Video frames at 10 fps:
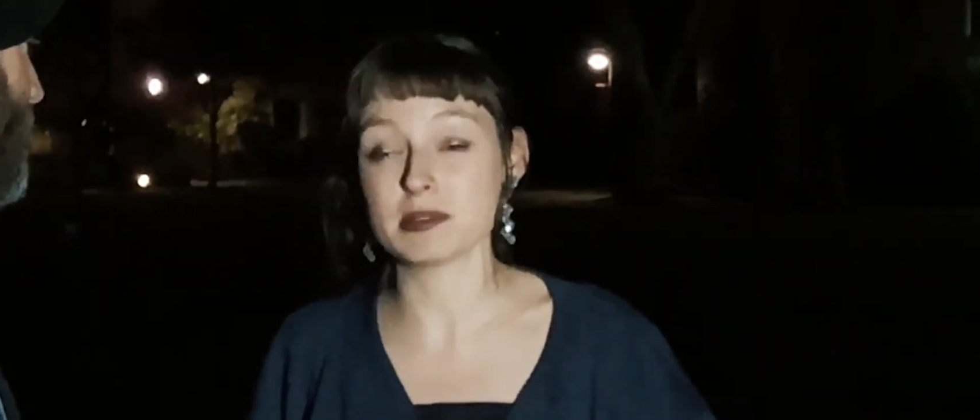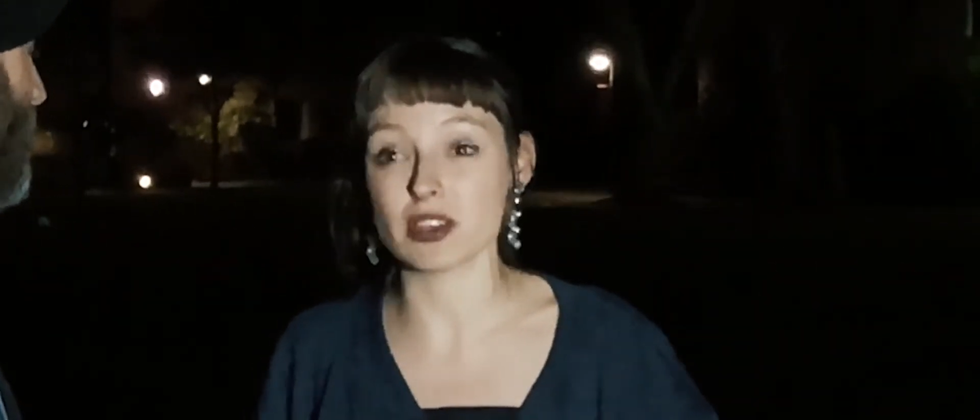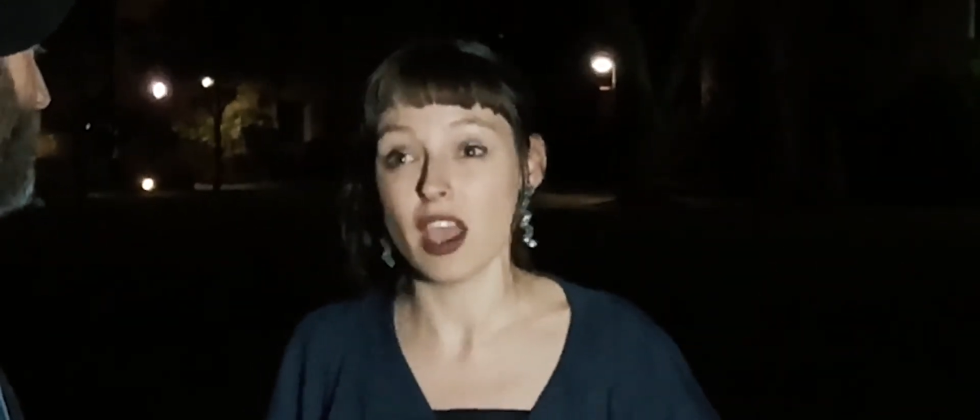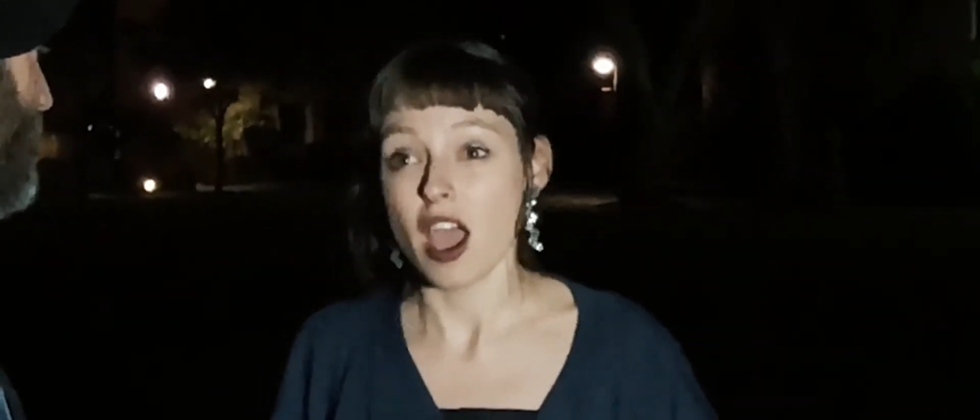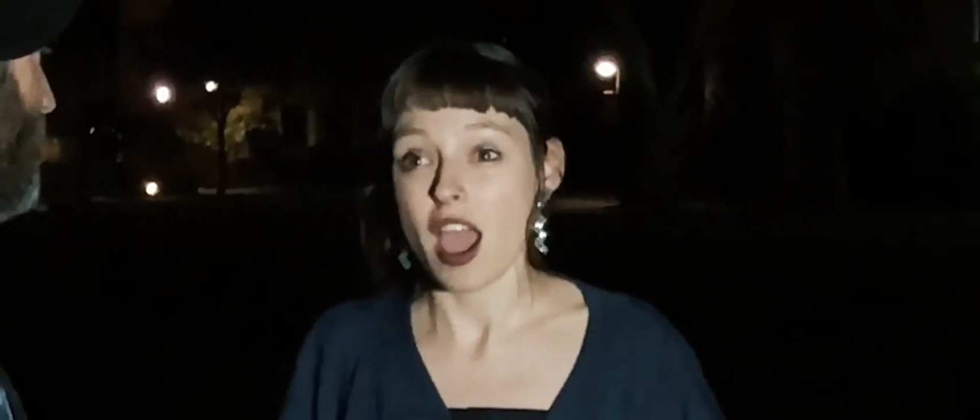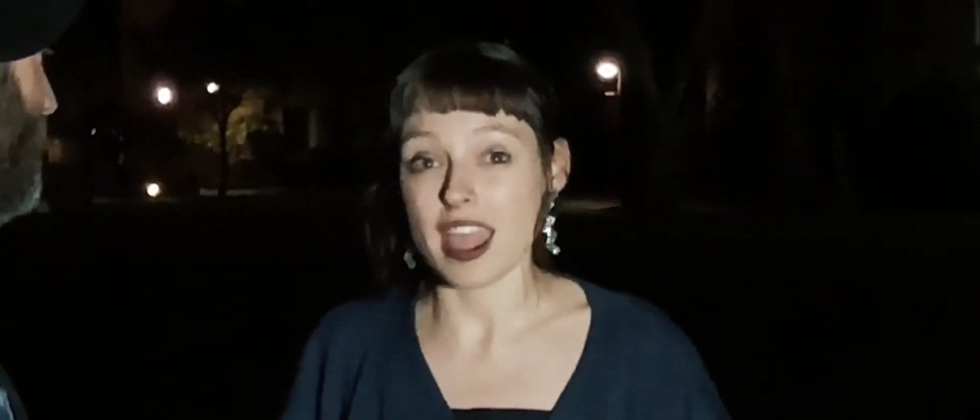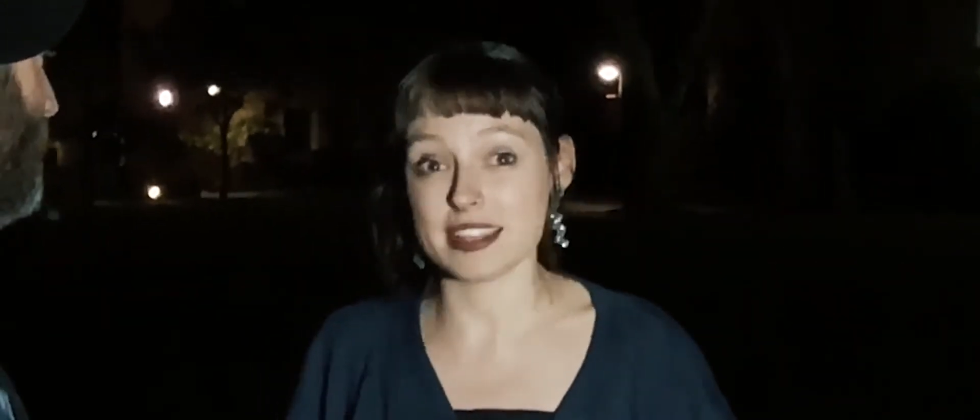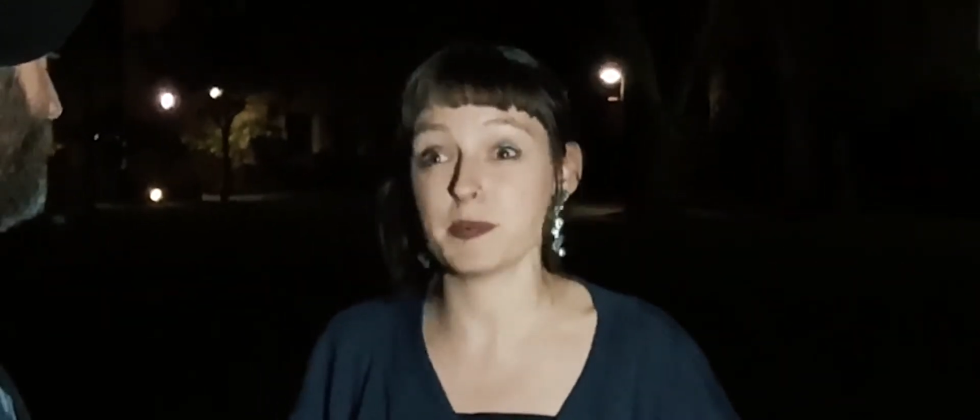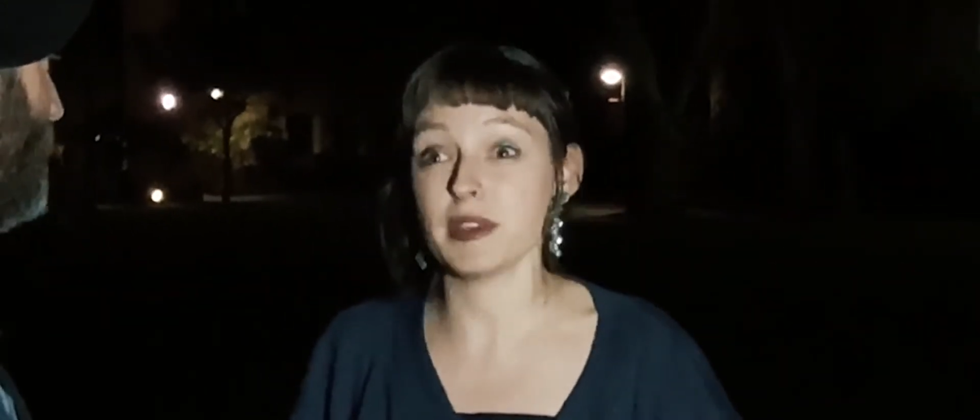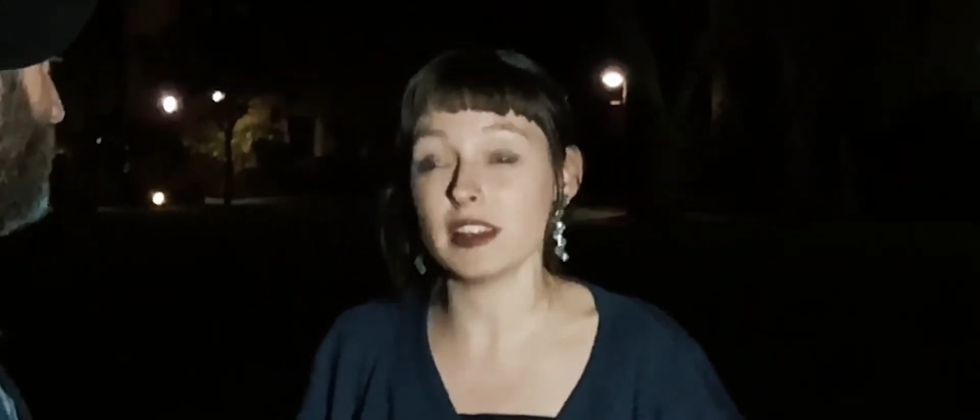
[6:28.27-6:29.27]
So
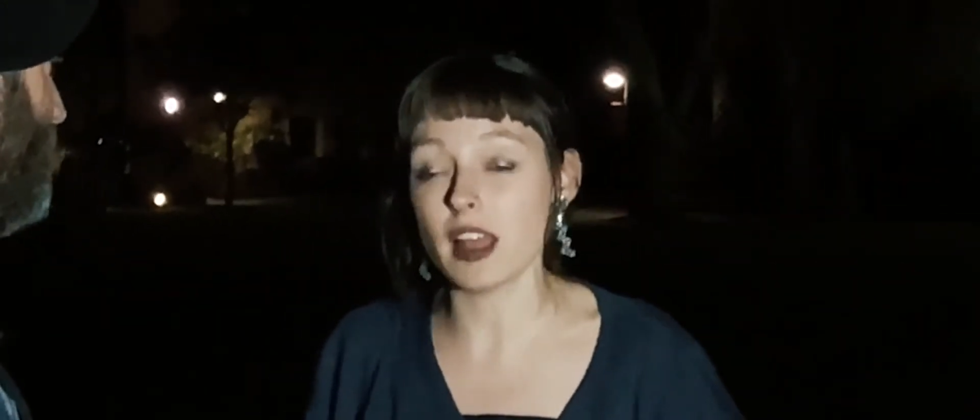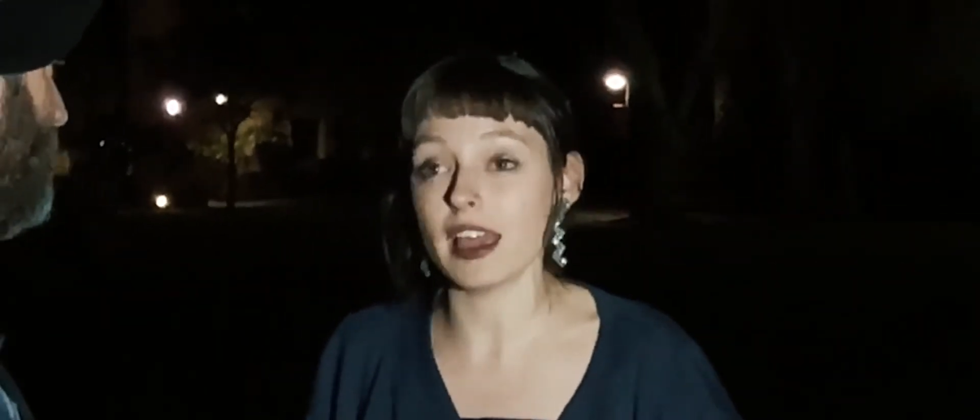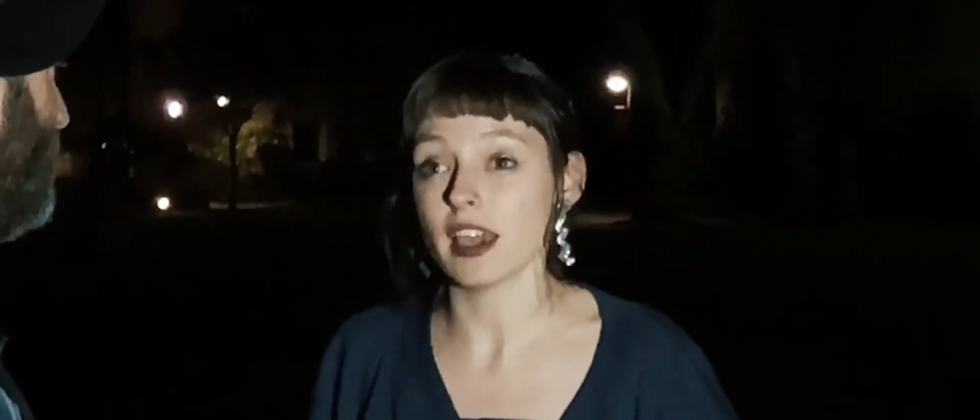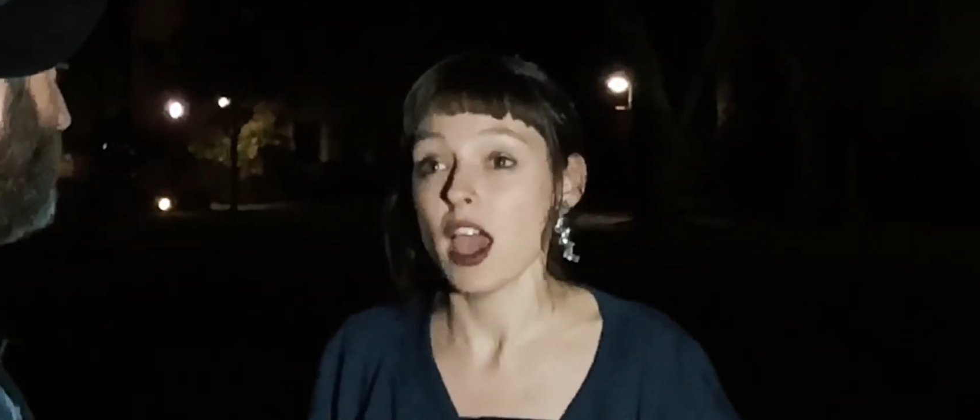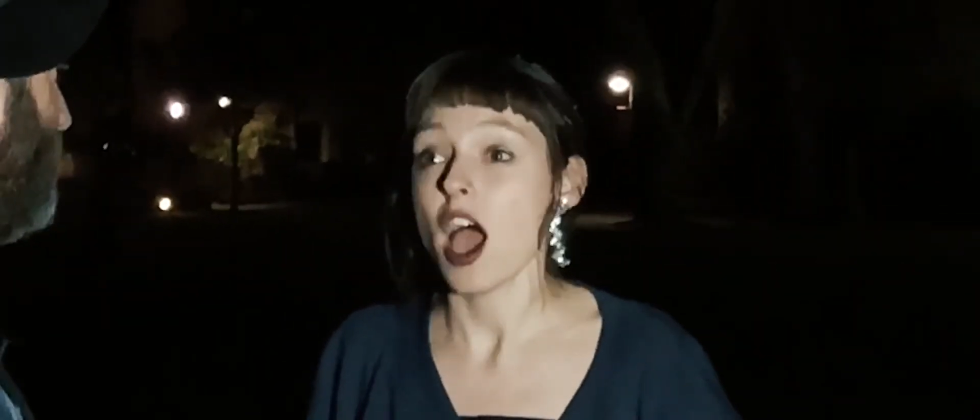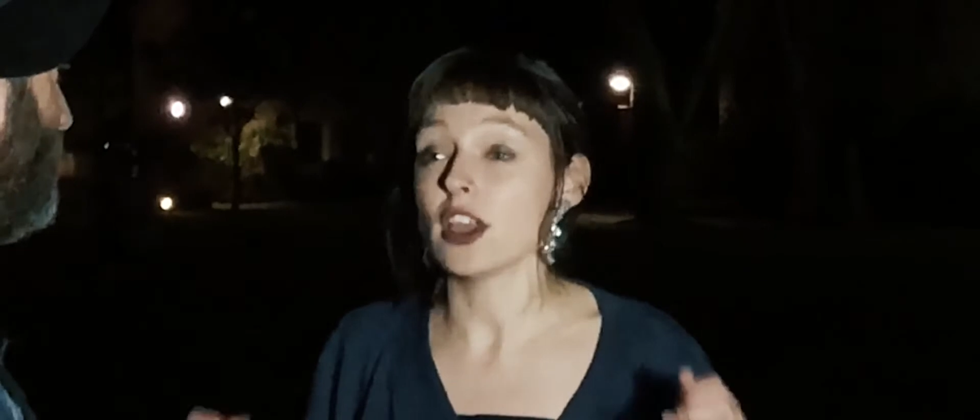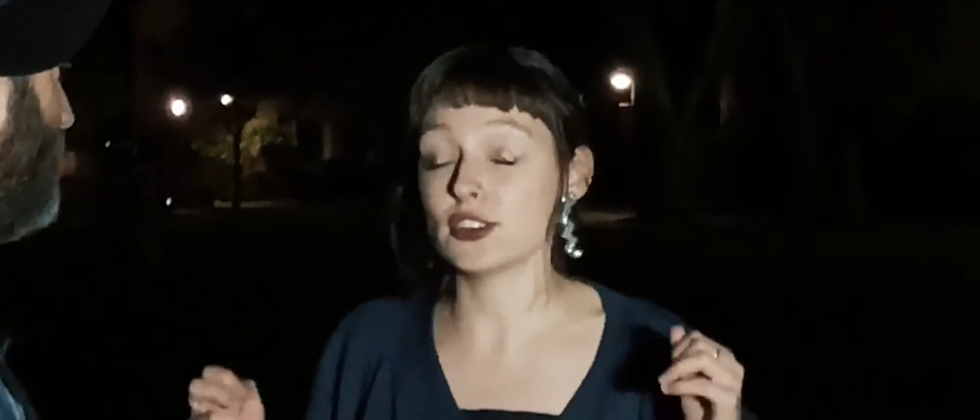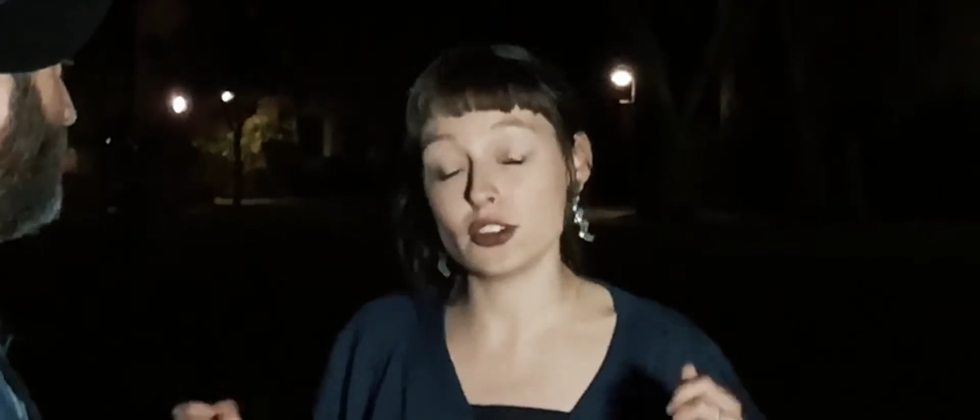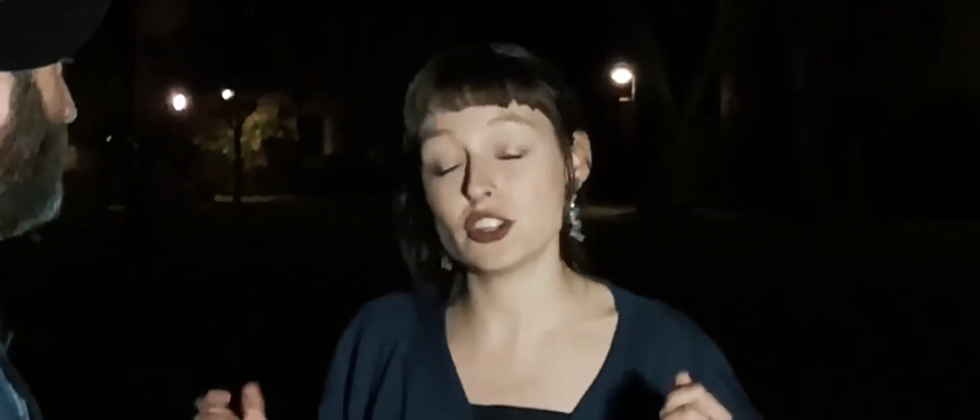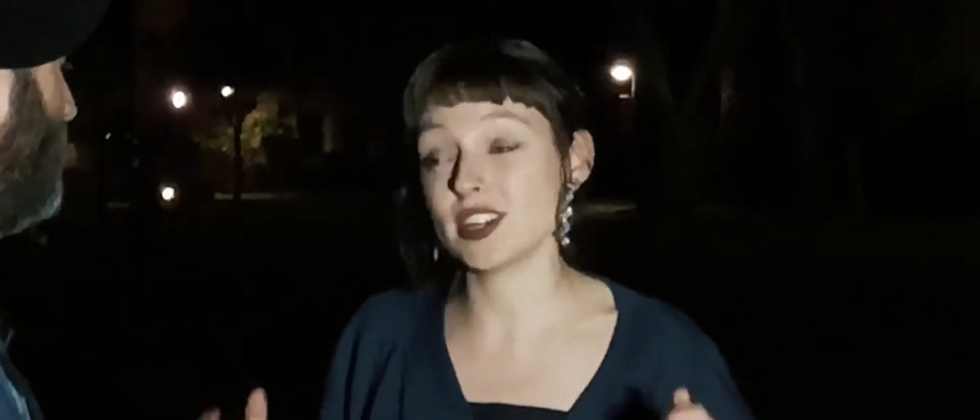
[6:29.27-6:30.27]
it's been like a
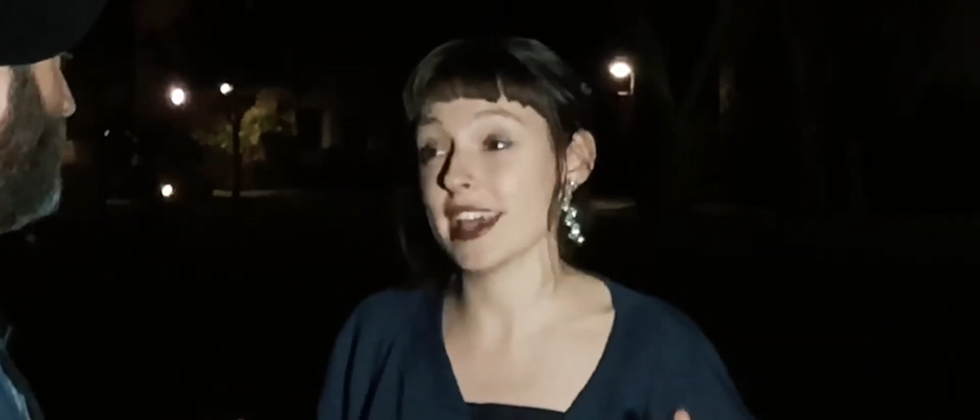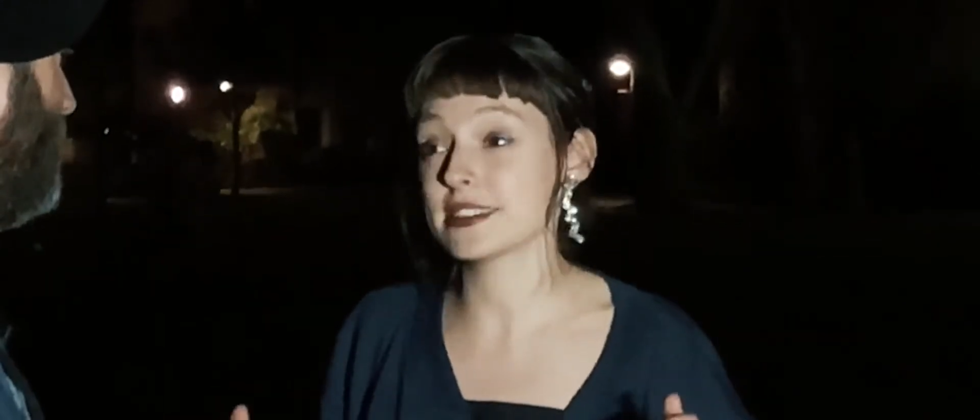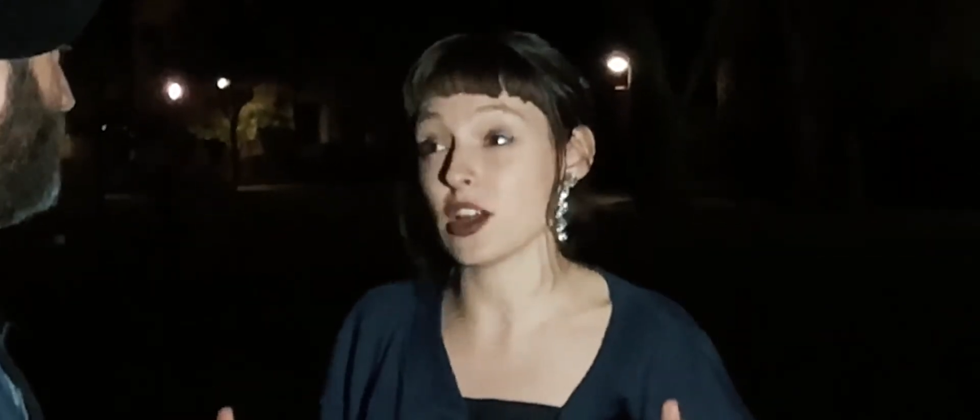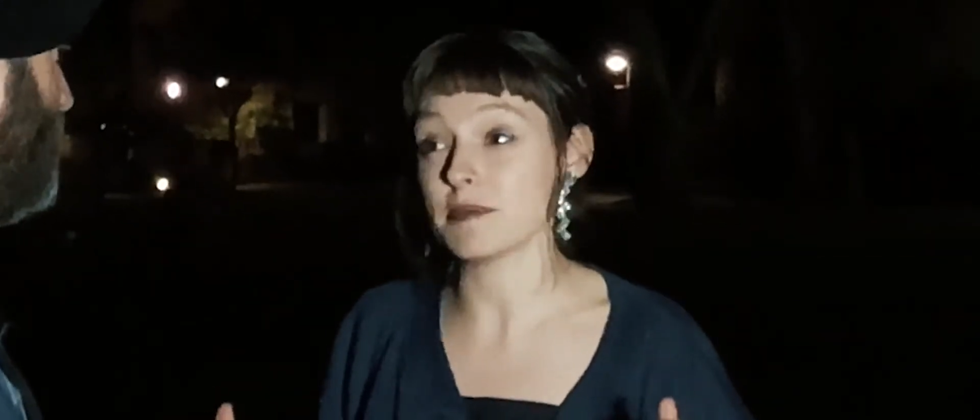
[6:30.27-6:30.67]
huge test.